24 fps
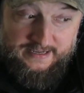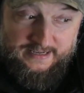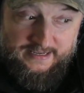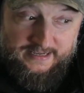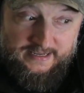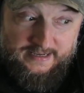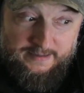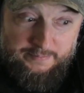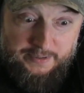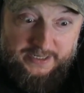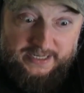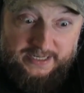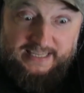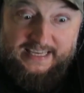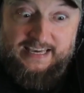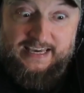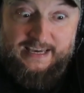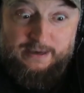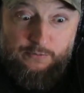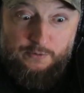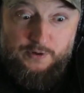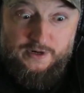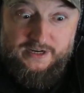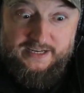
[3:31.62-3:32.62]
But
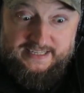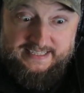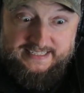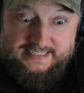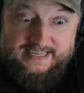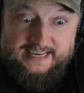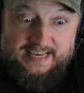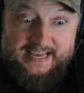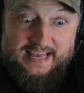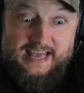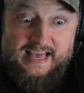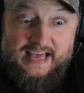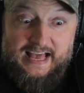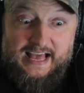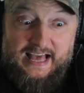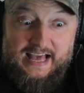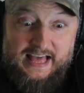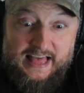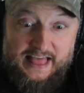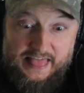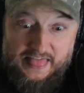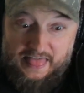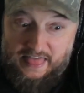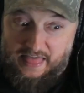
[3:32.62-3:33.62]
he was
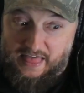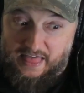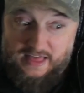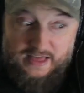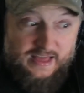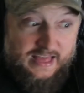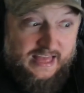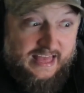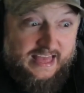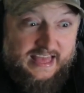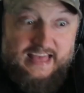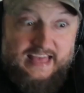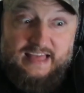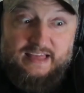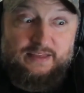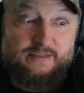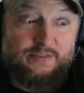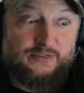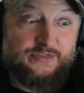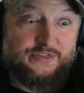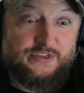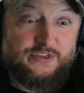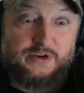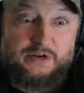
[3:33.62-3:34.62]

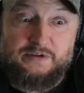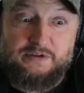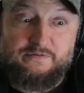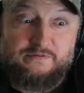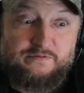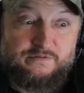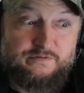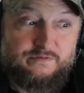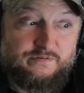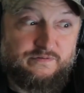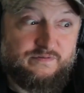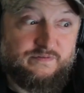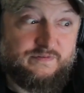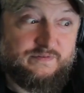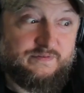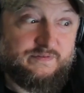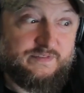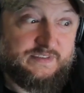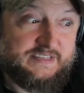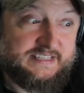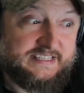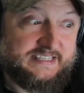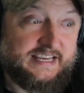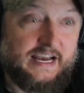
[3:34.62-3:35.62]
the
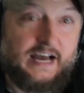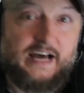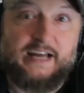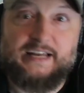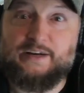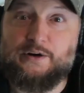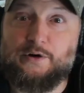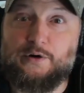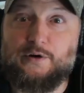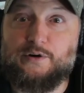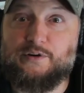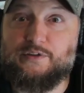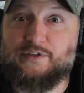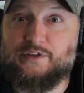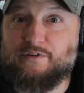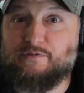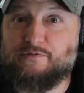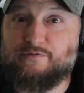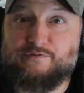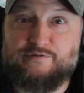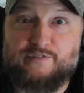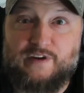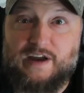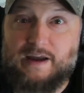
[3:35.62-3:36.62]
son or the
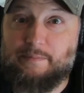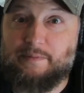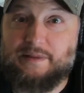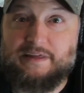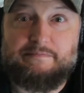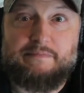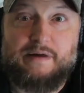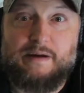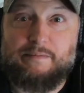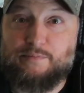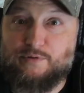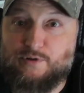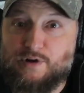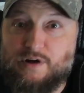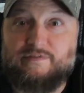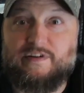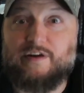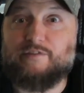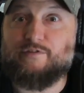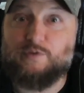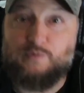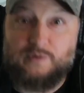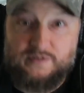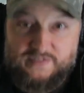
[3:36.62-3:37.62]
family member of
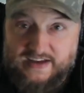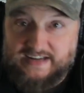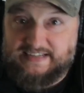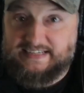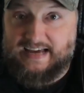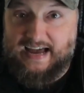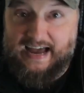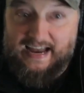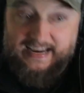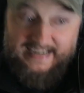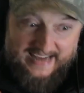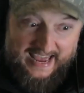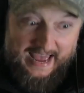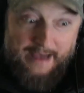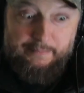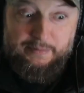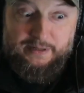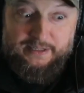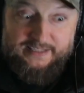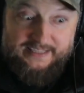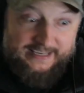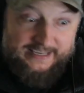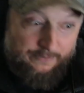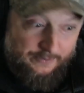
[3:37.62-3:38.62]
everyone that died.
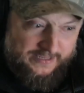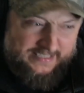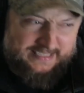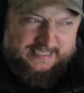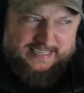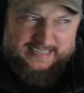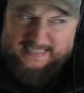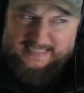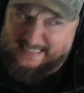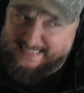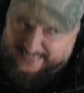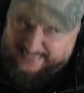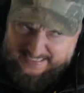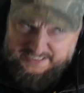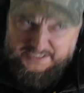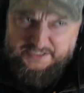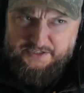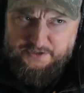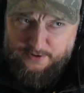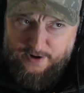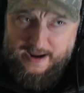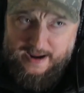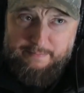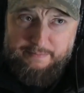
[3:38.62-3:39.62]
Emily was his
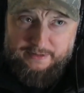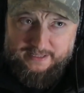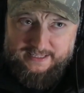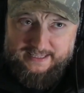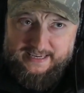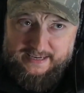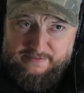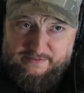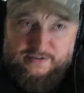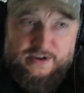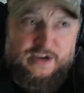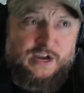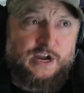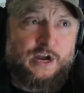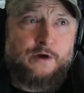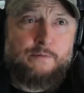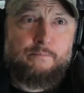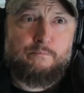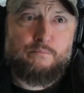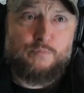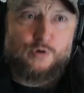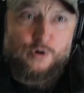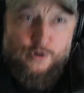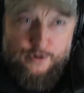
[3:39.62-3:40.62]
sister, I believe,
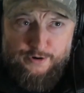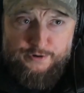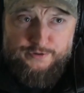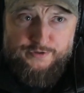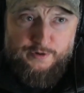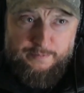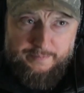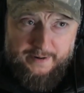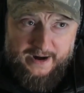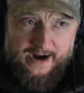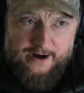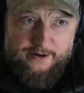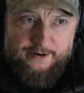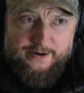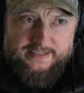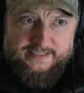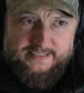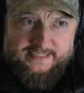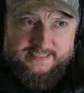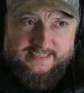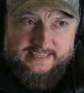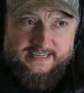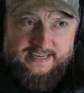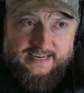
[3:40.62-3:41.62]
murdered their parents.